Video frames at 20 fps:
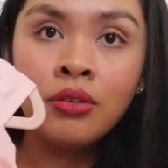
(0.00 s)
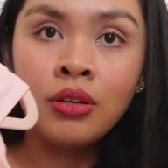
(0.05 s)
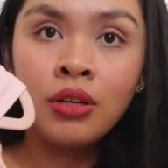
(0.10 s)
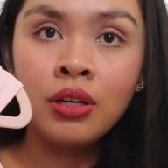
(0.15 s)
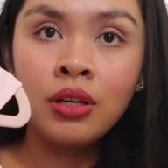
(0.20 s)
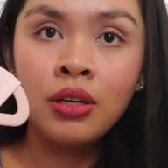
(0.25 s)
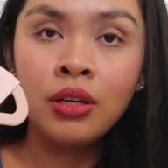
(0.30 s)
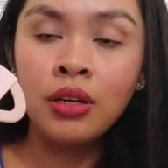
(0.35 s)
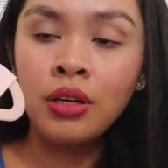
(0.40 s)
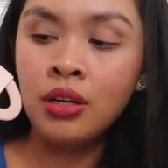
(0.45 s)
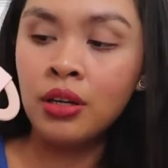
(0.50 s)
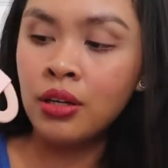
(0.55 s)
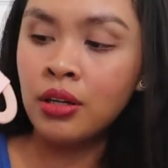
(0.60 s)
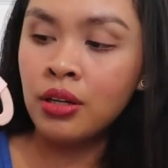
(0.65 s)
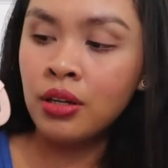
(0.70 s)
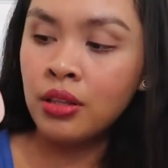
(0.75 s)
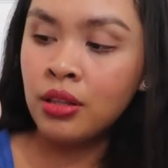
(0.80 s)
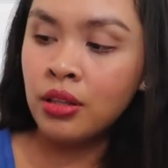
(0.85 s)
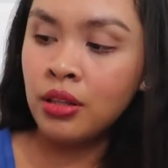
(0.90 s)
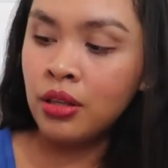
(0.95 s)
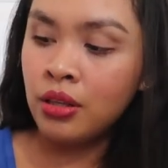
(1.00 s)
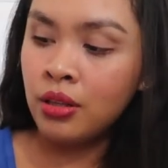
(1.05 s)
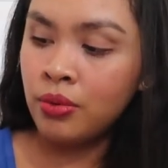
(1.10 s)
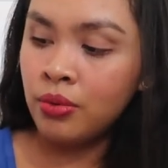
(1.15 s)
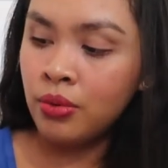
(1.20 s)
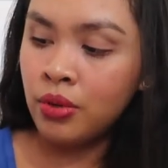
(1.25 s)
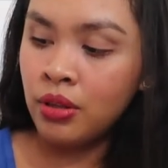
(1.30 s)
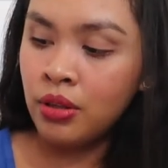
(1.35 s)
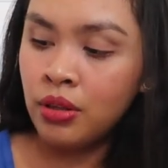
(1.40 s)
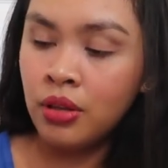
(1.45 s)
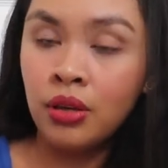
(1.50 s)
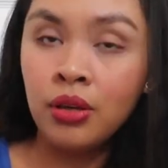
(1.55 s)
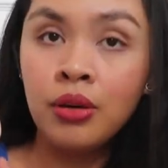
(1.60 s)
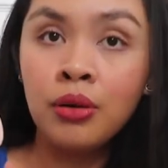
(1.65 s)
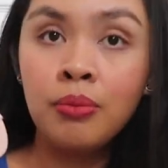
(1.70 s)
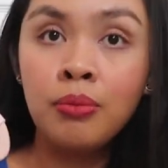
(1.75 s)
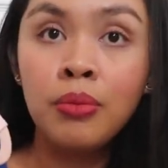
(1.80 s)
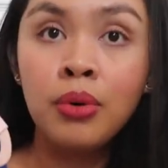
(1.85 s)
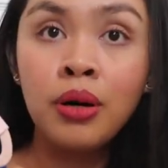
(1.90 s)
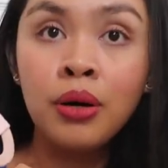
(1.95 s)
right here and then with
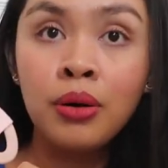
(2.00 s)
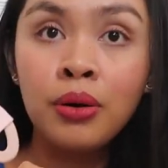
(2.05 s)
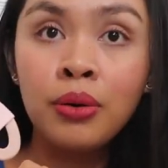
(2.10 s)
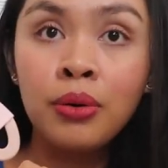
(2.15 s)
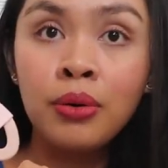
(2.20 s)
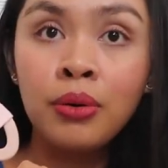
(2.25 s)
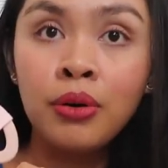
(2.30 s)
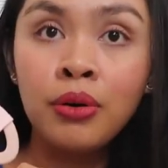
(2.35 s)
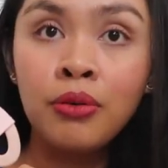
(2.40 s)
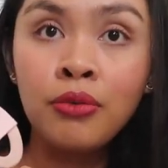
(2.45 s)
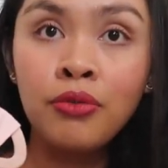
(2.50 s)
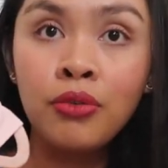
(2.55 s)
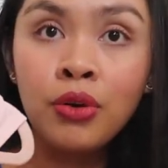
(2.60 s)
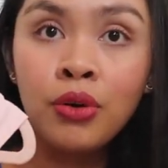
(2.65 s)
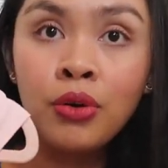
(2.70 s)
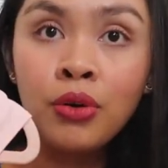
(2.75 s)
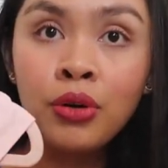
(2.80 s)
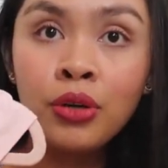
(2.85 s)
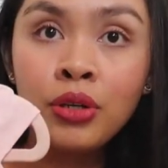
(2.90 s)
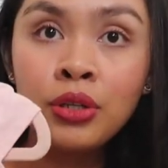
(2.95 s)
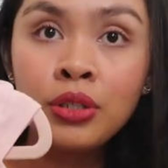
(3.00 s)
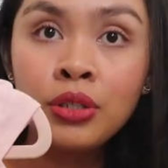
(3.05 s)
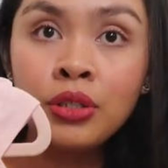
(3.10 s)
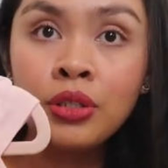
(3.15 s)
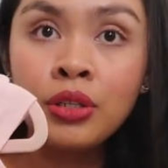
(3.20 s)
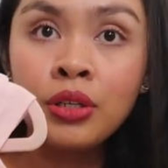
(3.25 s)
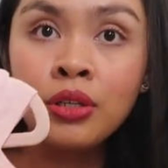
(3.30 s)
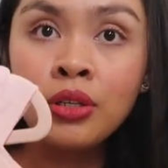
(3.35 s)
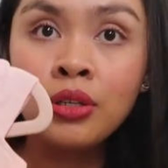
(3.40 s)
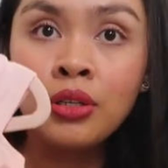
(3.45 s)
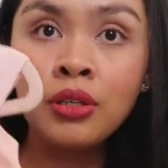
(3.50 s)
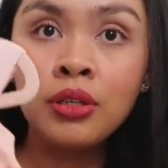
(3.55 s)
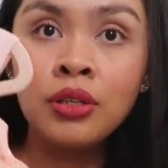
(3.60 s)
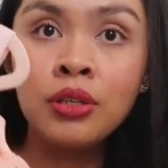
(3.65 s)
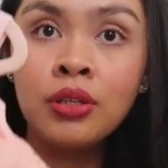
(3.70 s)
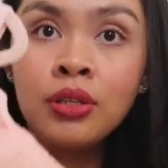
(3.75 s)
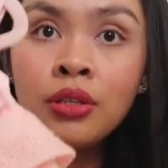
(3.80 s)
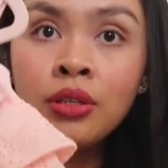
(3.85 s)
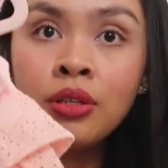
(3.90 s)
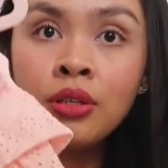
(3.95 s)
bow, of course.
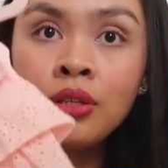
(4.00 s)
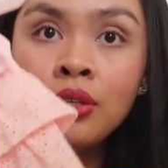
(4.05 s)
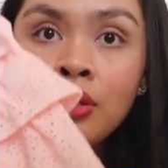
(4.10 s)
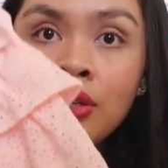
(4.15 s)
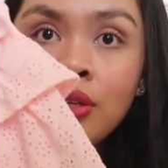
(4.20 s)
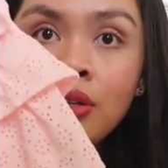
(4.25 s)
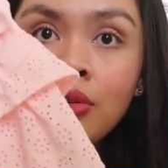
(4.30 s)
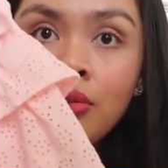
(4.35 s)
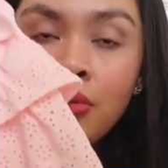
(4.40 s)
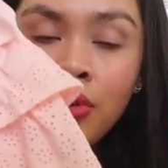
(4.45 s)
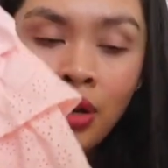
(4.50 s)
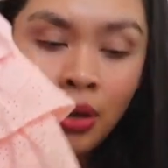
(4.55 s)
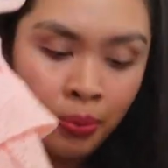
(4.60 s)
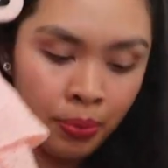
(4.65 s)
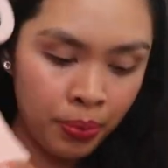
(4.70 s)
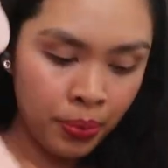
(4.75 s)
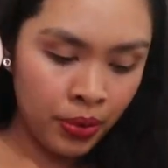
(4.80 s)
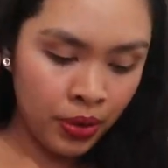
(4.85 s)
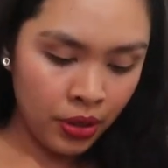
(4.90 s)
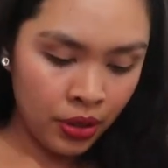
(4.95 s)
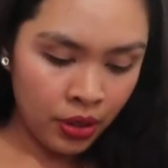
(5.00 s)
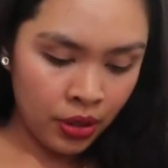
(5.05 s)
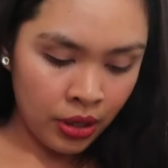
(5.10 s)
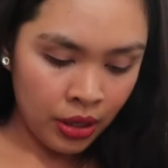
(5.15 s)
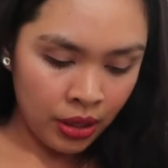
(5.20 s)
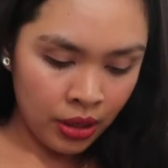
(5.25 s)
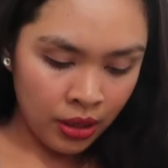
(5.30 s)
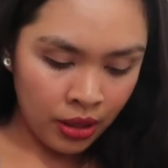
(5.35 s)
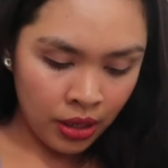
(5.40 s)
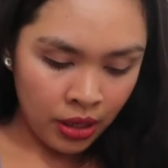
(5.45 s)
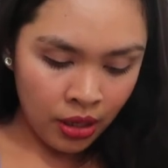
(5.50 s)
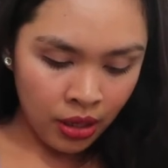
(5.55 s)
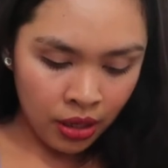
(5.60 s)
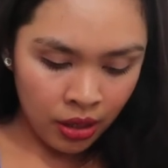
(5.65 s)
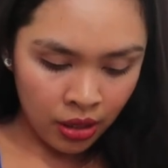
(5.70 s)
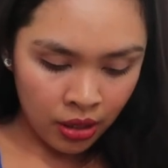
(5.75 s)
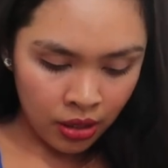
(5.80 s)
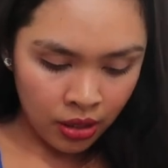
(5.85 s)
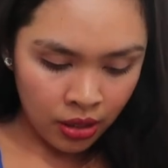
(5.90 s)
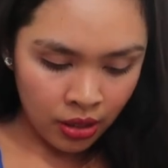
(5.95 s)
Romper, I
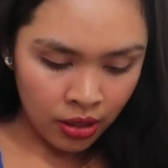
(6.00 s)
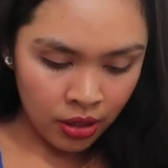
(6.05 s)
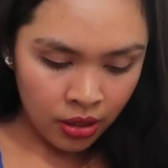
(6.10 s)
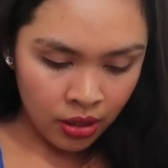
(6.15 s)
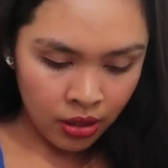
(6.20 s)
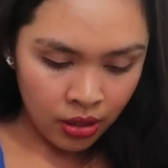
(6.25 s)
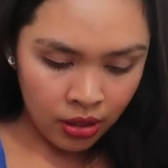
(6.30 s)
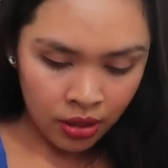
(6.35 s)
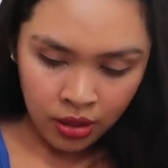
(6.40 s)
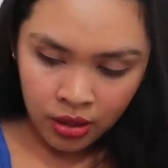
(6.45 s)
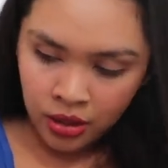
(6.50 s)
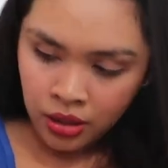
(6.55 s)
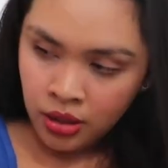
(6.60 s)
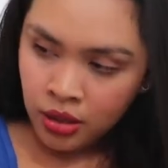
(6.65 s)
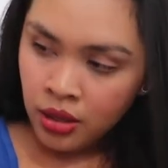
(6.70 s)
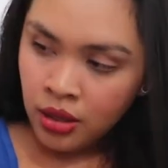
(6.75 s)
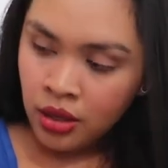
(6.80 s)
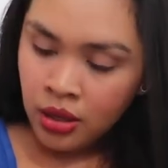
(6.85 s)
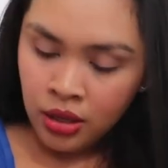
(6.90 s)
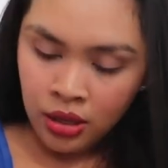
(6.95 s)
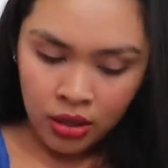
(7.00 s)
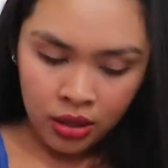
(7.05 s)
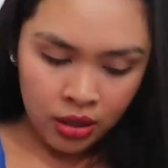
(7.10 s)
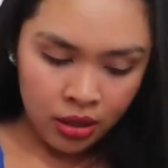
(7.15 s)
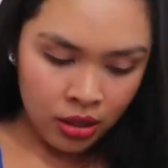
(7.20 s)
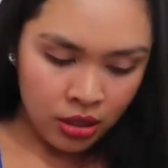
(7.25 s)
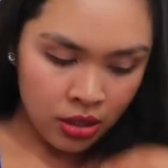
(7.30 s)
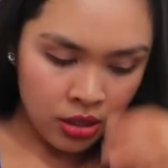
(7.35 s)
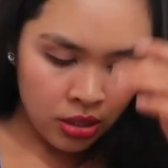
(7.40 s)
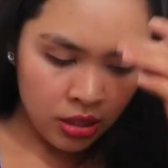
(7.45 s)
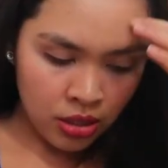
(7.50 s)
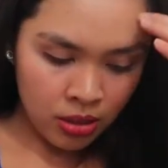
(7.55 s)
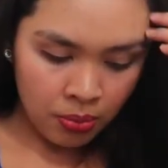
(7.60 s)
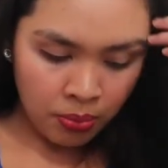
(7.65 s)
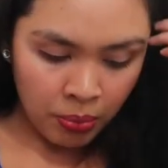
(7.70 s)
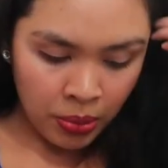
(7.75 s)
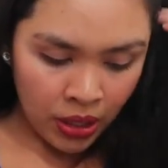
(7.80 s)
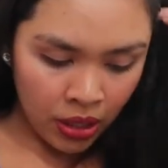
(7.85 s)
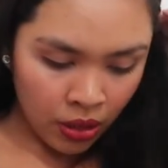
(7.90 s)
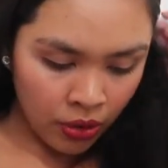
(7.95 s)
think this
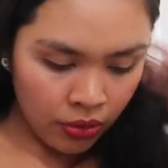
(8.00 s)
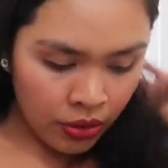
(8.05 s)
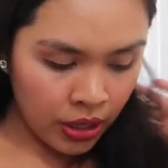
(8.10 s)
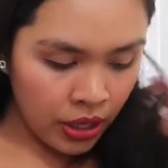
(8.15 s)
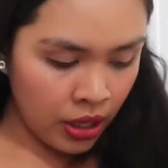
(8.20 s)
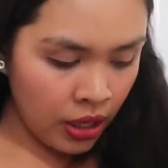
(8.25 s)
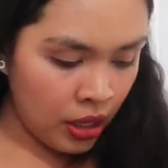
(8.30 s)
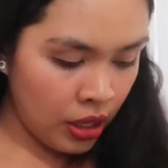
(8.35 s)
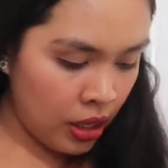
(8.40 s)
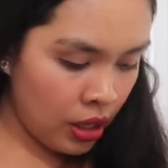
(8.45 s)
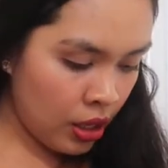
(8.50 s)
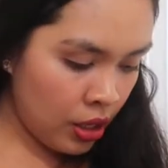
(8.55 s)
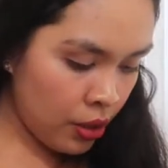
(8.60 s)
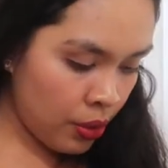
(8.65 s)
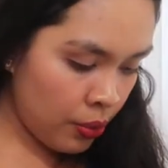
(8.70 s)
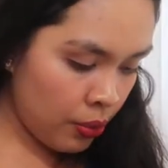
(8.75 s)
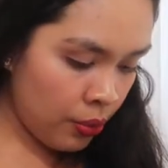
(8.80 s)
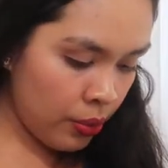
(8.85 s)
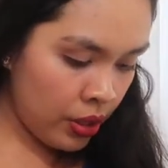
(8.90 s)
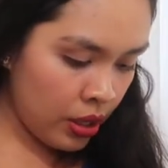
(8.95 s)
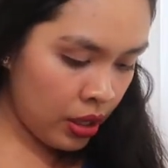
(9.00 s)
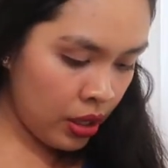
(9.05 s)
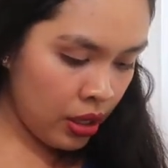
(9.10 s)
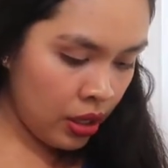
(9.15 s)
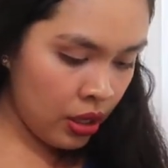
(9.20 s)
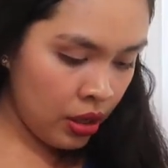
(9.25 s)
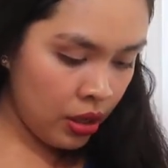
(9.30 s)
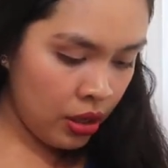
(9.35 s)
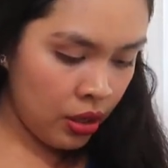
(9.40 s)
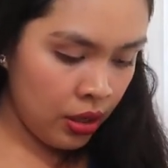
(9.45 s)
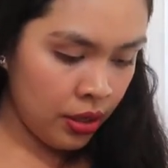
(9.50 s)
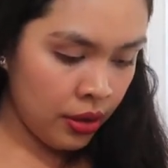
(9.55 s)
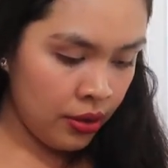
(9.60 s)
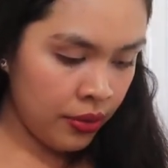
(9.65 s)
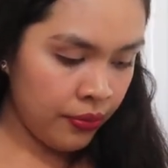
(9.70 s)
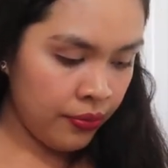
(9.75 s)
pink right here with